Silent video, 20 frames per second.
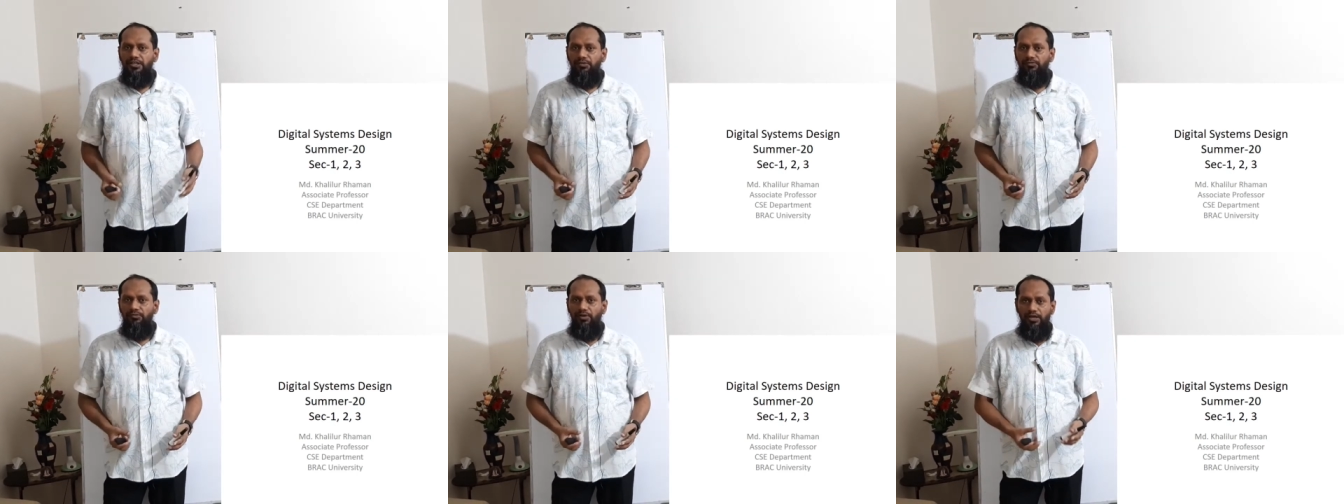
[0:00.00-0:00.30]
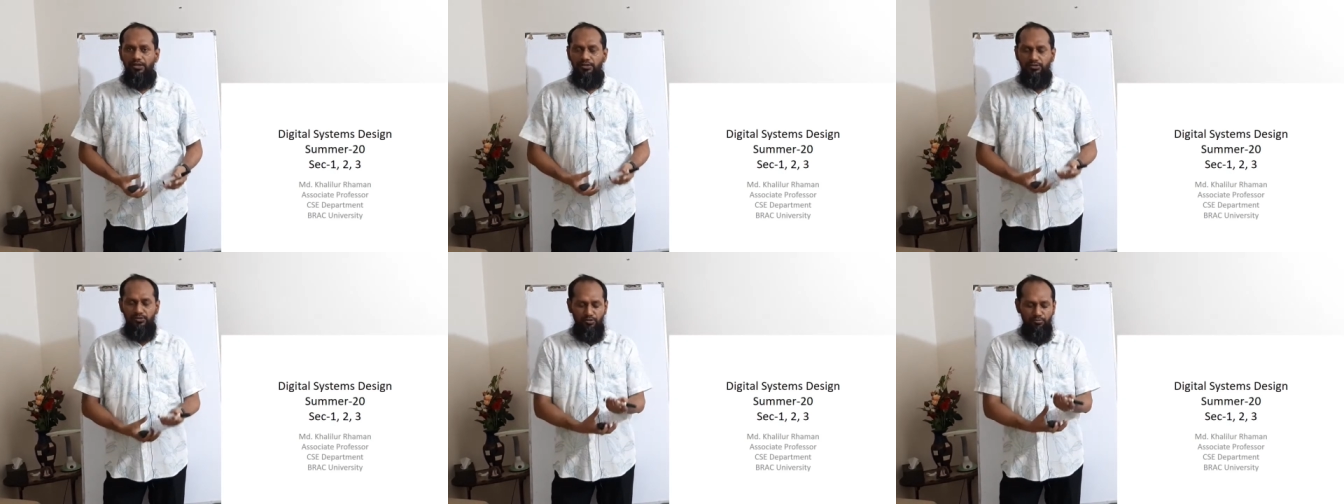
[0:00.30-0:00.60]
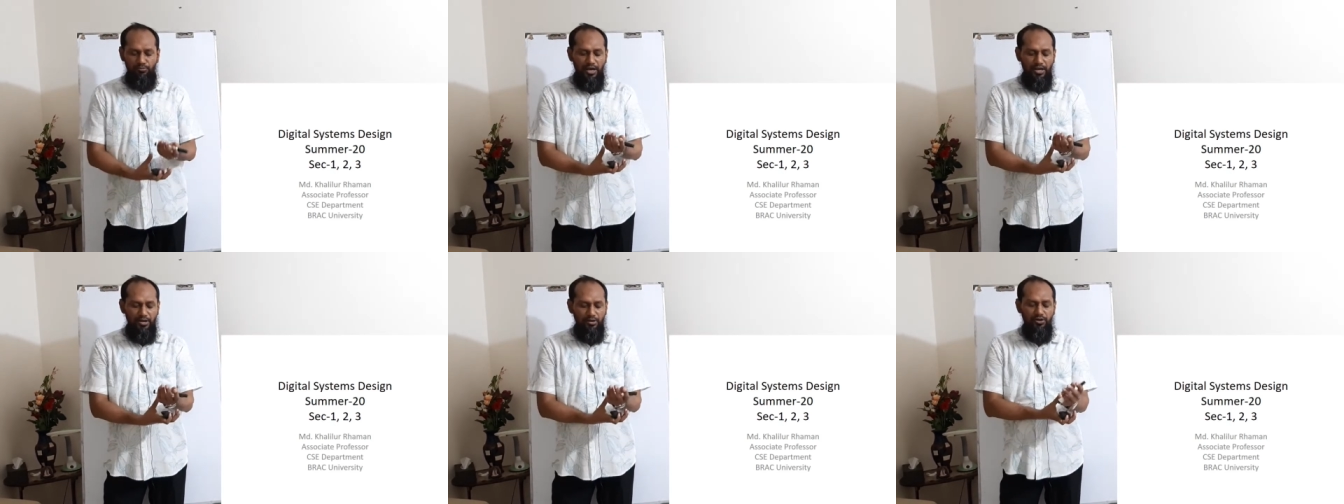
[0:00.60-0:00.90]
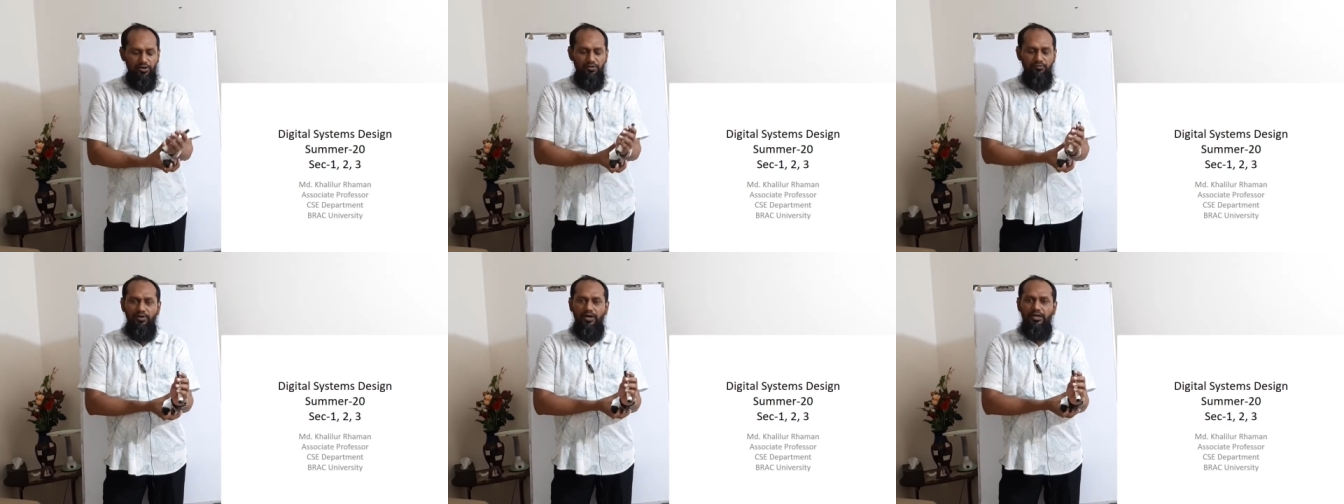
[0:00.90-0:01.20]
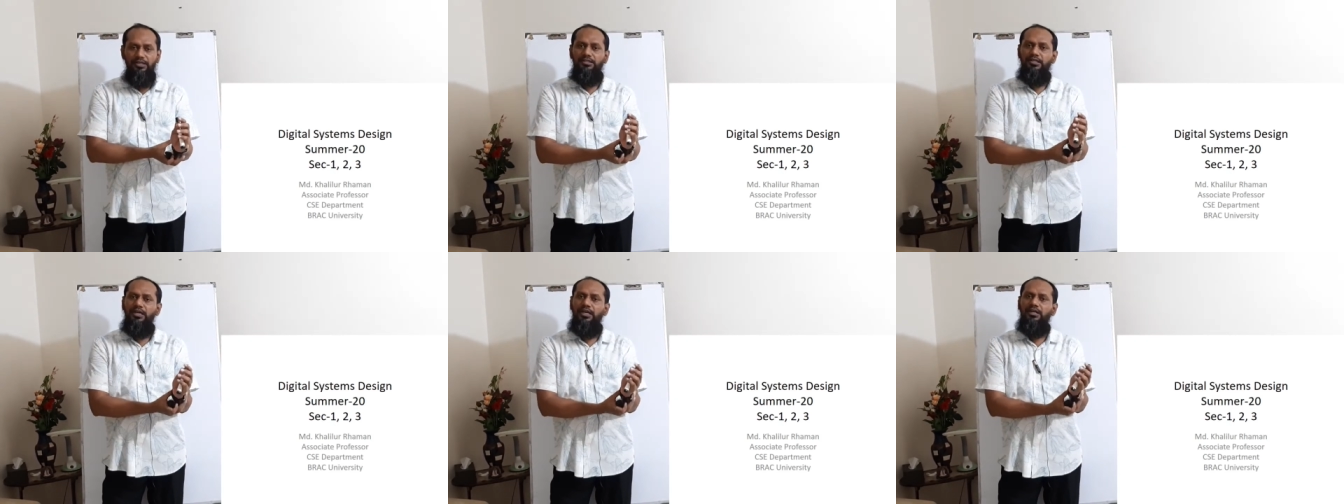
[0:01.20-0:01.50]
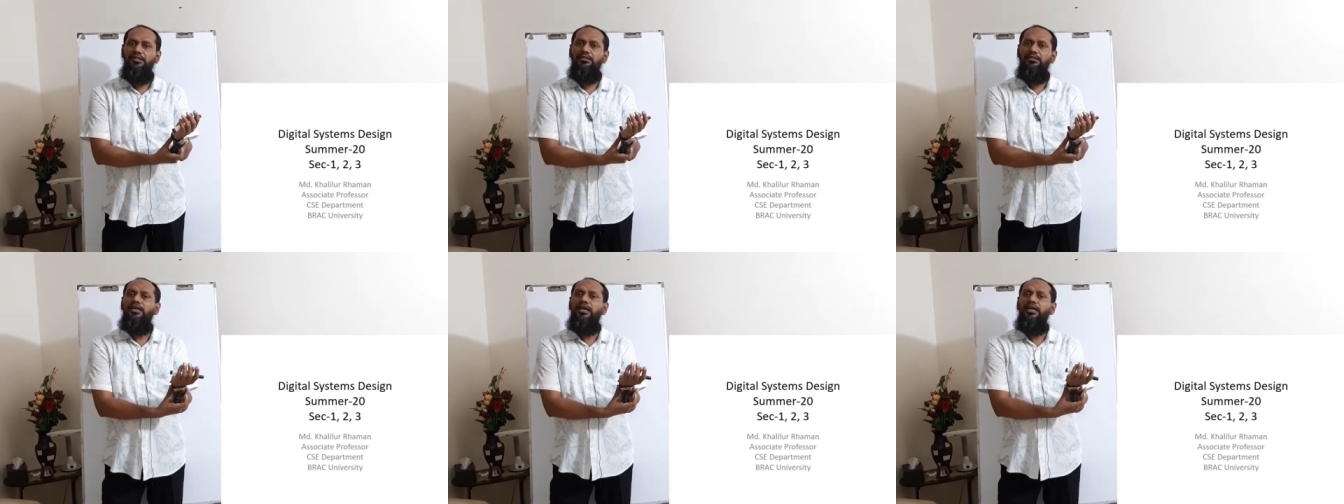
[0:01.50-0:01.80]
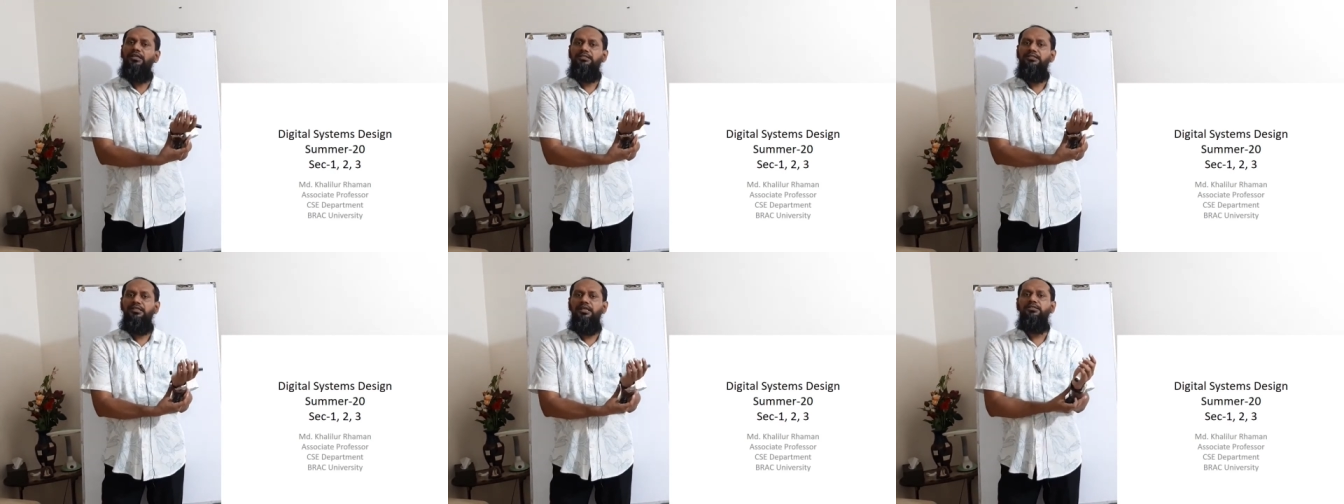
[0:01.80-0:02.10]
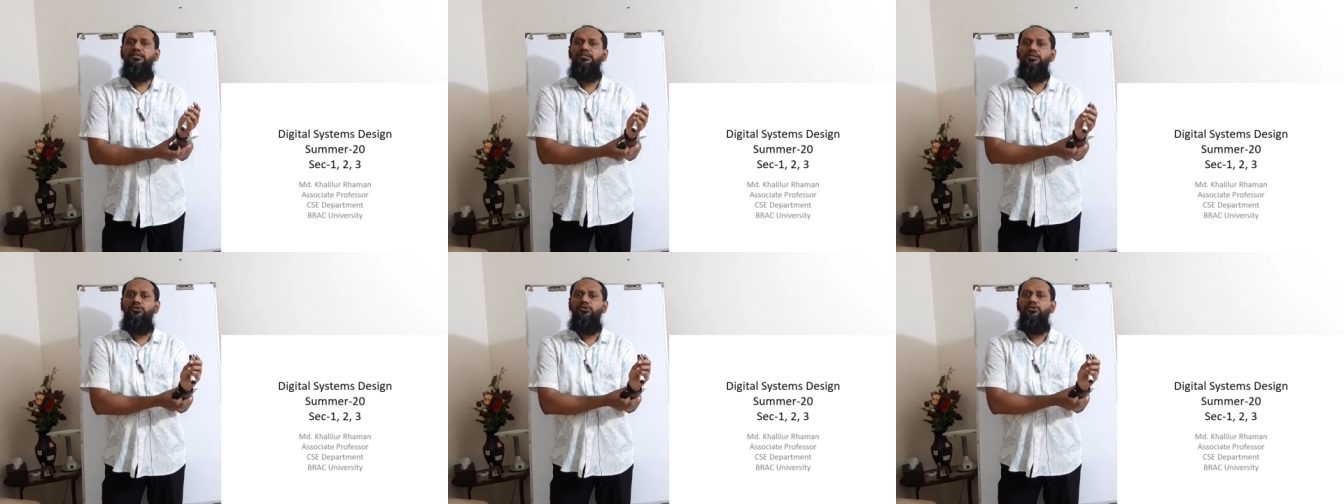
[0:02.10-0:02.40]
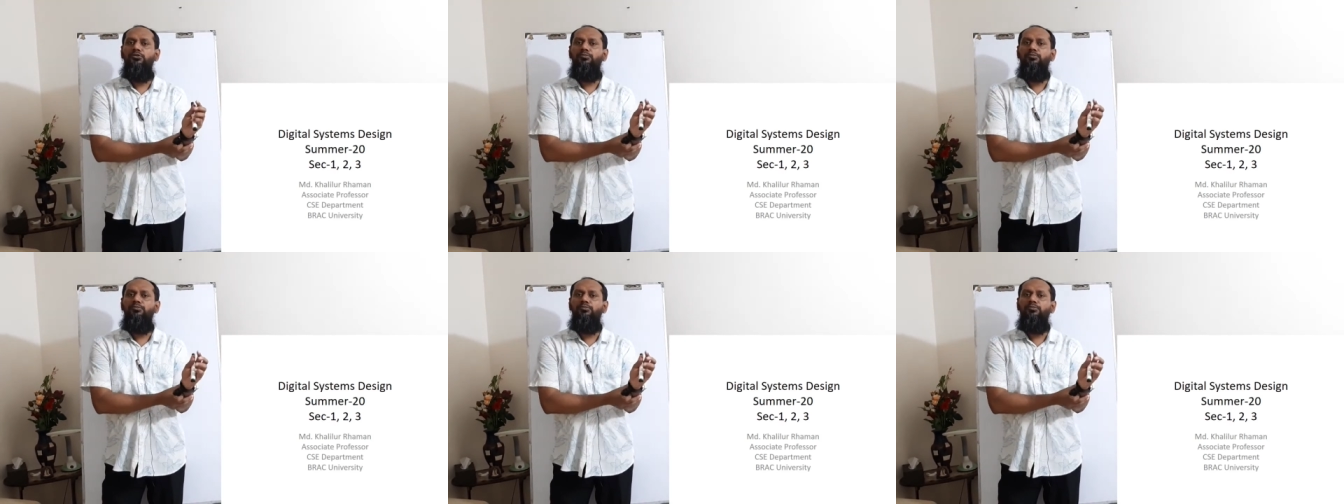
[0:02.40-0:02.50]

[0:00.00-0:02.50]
device to Myo device that can sense your